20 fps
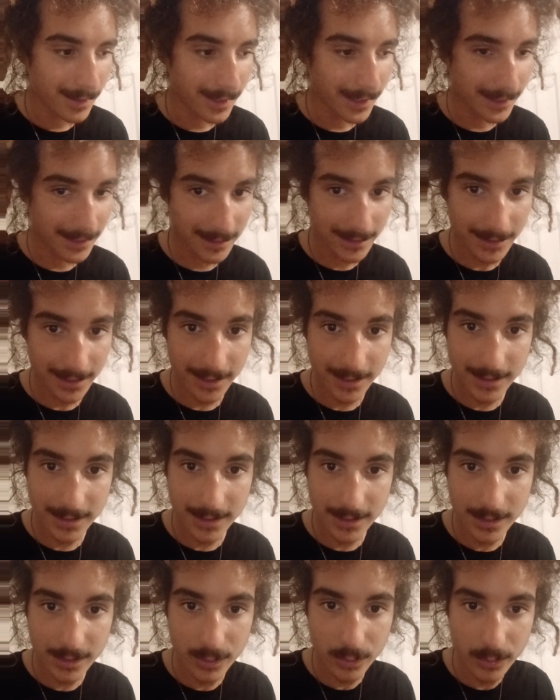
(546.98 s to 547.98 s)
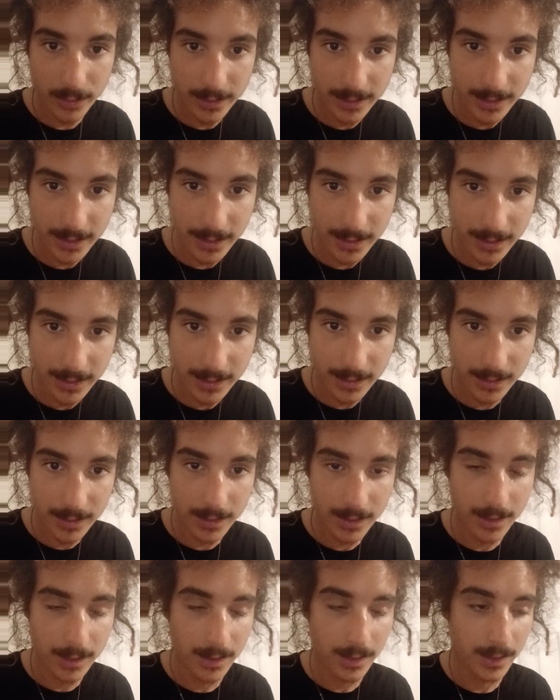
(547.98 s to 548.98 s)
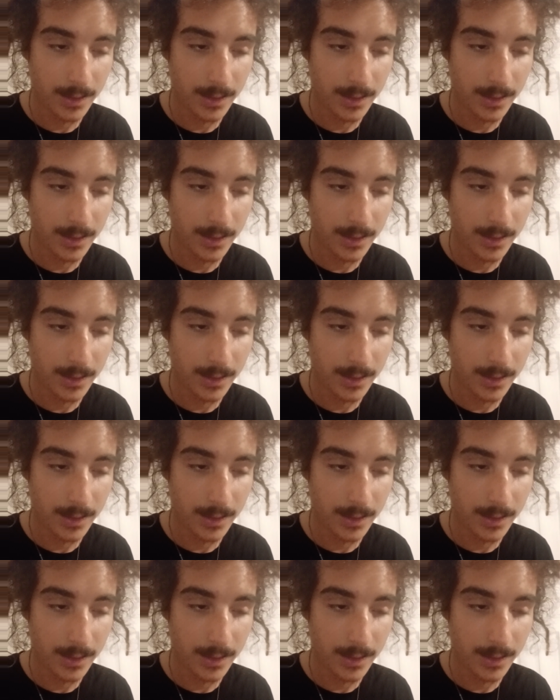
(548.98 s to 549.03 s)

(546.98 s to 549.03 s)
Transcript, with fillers: it ceases to exist